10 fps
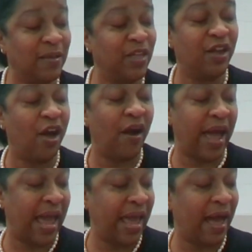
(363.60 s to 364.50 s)
something
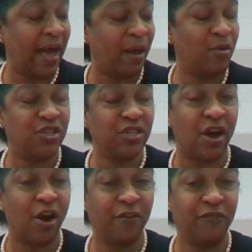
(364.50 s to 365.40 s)
called AI, which
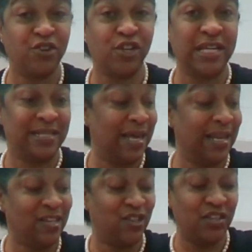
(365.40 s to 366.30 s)
is artificial
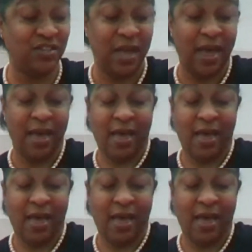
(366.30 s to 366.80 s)
intelligence.